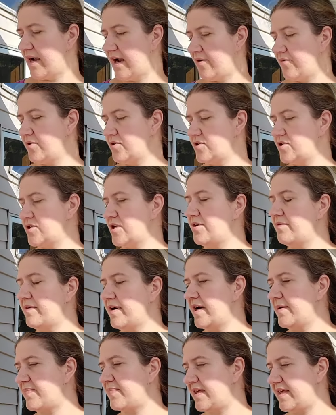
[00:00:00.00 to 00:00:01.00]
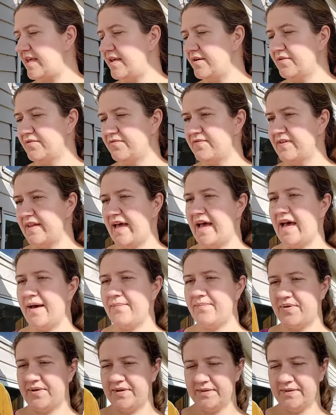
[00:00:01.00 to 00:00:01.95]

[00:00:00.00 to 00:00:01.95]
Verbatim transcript: our toe up heel flap.